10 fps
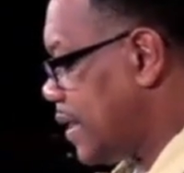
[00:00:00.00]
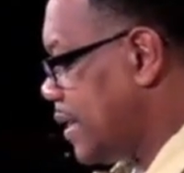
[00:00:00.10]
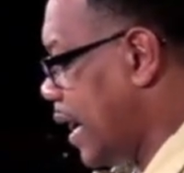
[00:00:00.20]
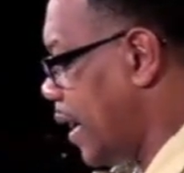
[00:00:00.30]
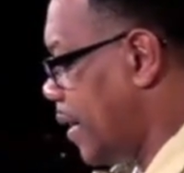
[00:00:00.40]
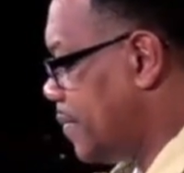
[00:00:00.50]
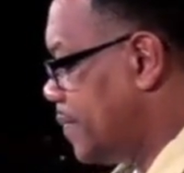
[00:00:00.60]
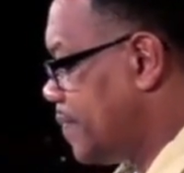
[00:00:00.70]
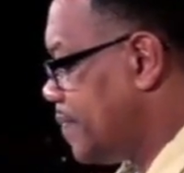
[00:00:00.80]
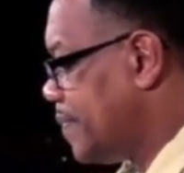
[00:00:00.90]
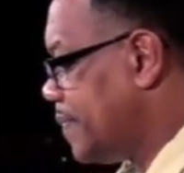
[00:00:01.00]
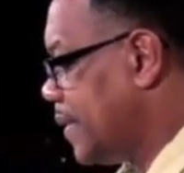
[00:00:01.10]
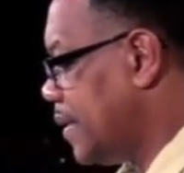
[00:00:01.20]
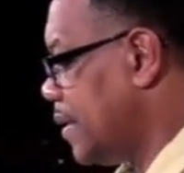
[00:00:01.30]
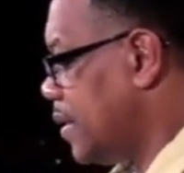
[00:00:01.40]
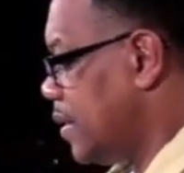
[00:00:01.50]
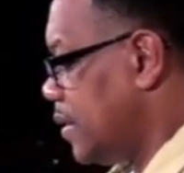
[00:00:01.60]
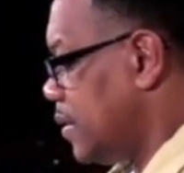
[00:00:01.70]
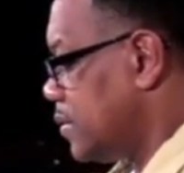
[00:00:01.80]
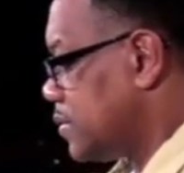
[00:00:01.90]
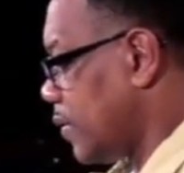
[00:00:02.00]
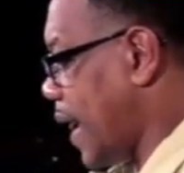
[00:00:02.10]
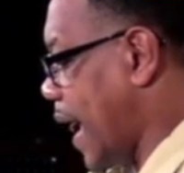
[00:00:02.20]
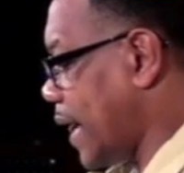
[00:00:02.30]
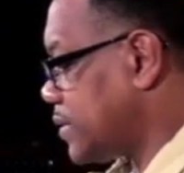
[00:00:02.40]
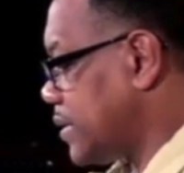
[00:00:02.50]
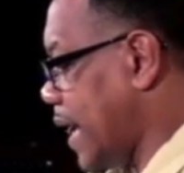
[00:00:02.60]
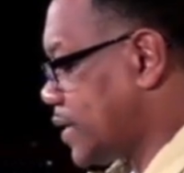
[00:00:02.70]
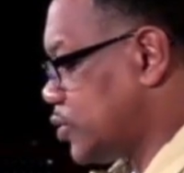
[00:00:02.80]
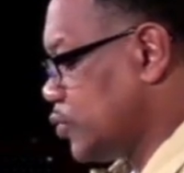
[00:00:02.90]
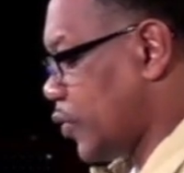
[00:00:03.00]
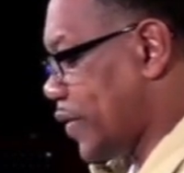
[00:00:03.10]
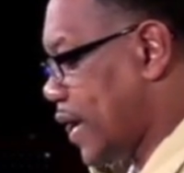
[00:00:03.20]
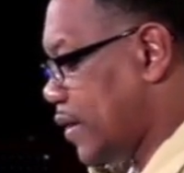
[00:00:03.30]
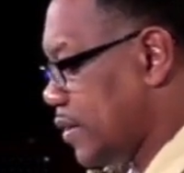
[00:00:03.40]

Go to Acts 2:38.